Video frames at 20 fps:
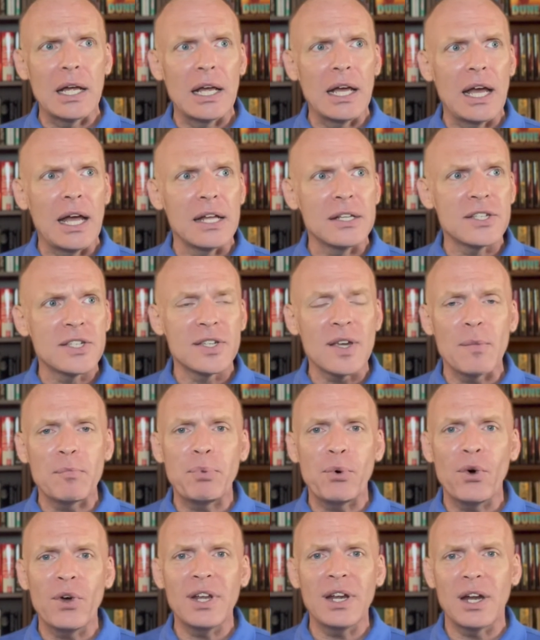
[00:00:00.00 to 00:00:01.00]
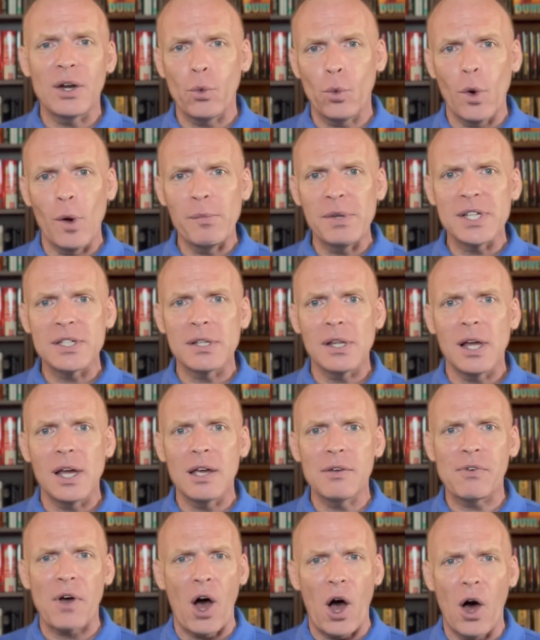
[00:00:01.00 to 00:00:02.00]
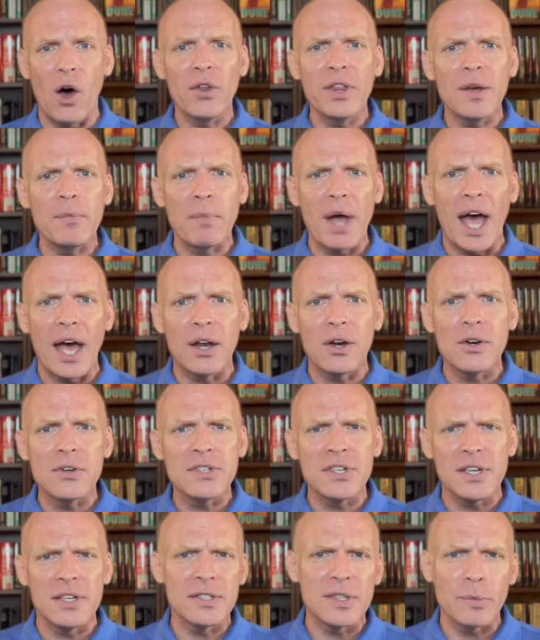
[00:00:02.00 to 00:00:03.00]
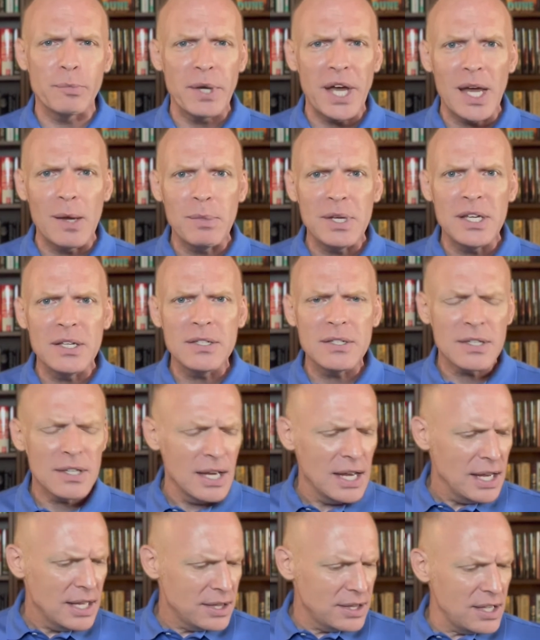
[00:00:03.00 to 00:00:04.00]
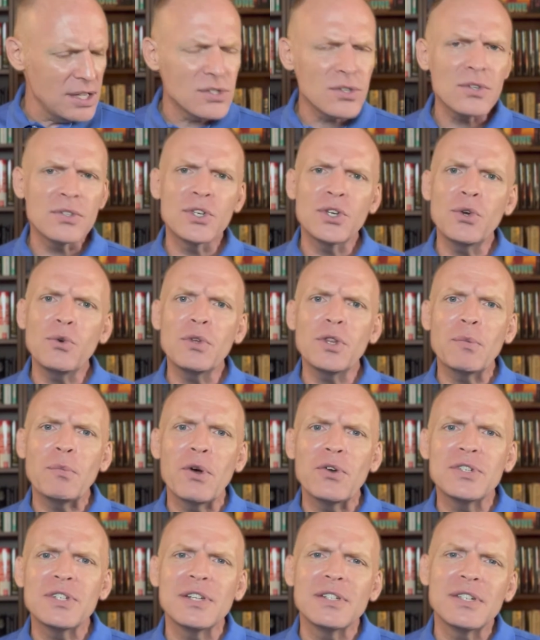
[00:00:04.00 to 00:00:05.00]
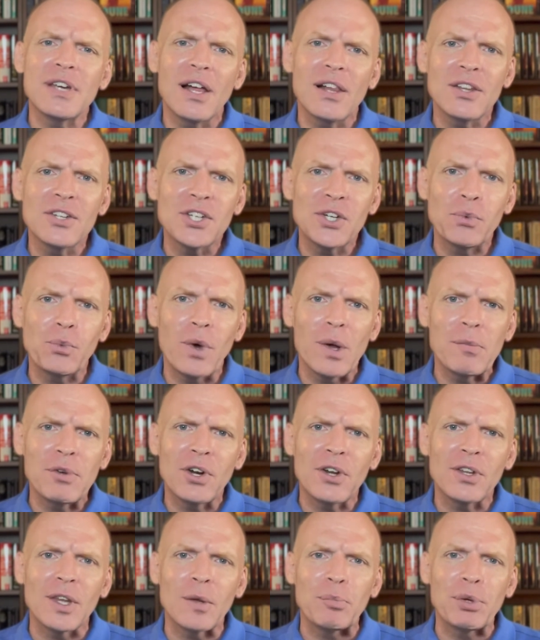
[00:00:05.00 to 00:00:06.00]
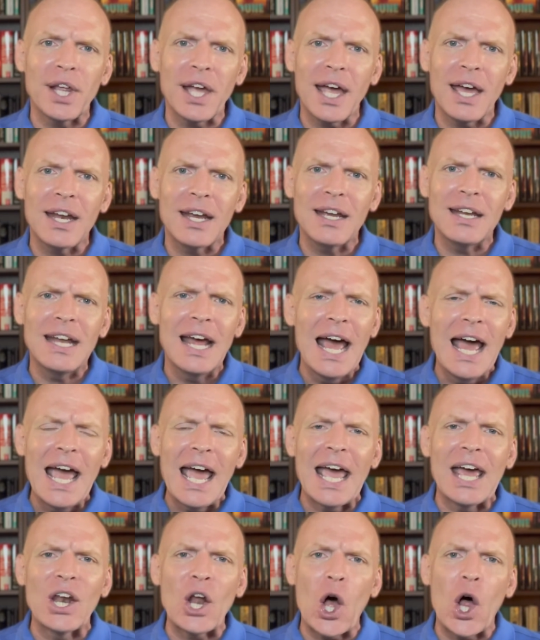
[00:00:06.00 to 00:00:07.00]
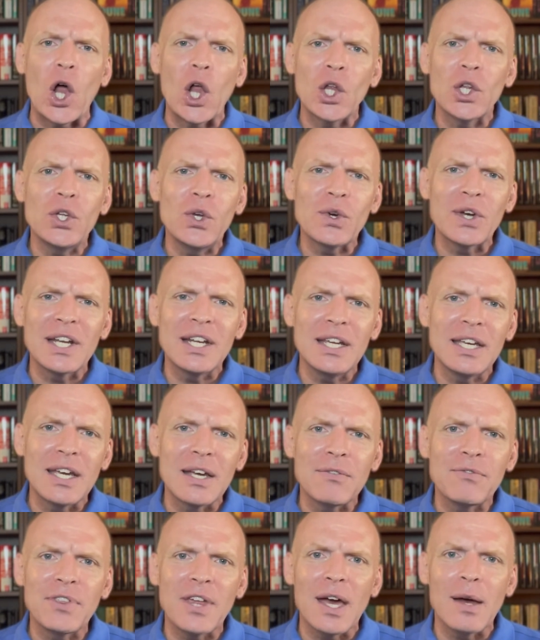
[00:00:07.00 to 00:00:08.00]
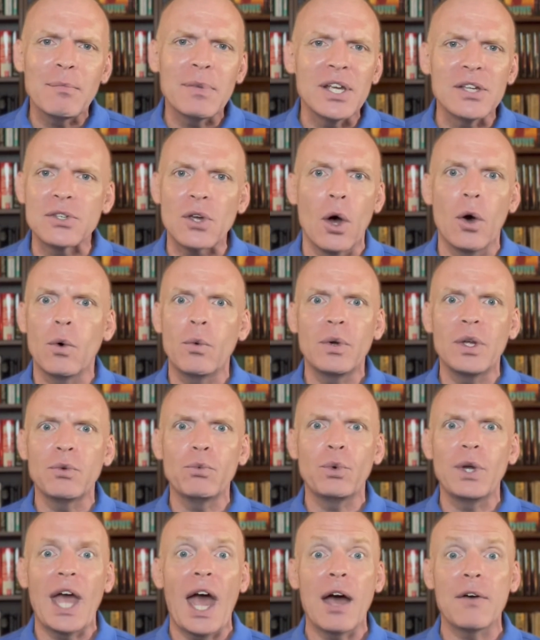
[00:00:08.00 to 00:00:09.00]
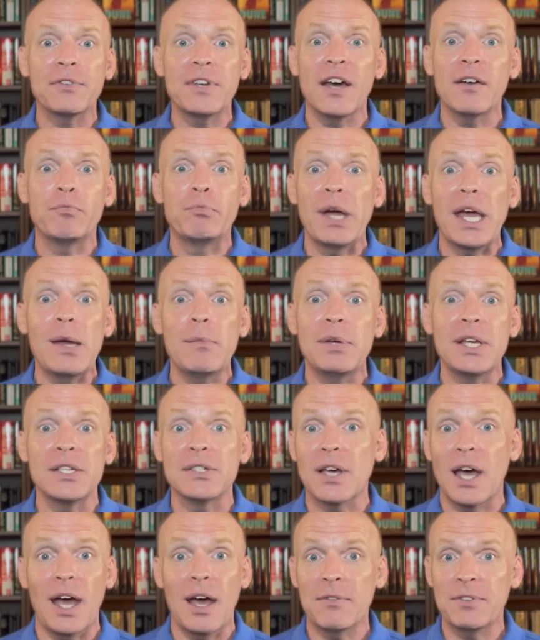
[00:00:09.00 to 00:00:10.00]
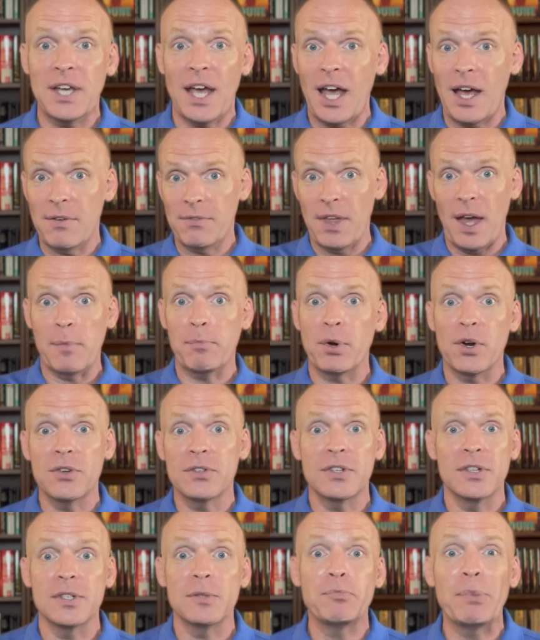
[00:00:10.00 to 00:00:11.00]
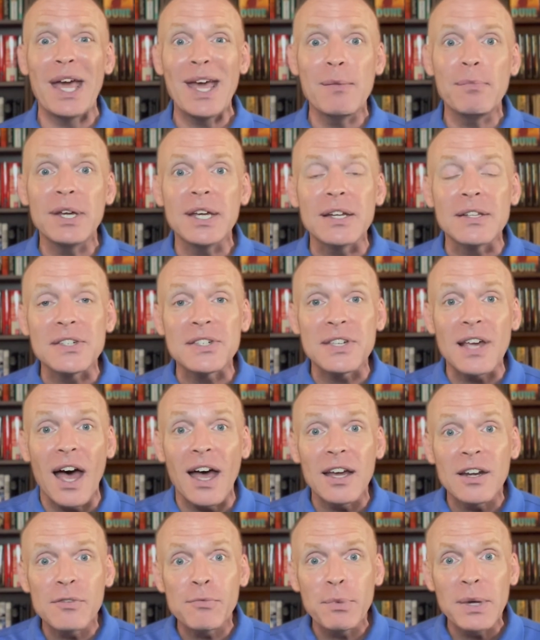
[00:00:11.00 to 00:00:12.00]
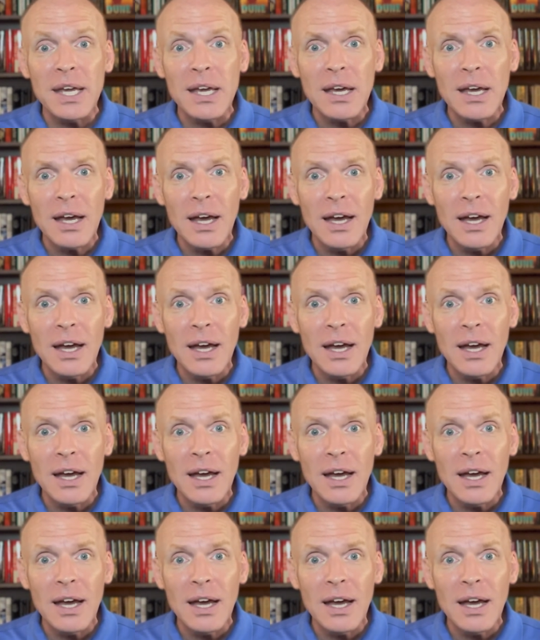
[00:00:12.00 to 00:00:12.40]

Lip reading: at some point in a woman's life, all that matters is the babies? These are two of the most intelligent women on the planet, and all you can give them is, oh, we have to have babies. I have to have that person's baby inside of me?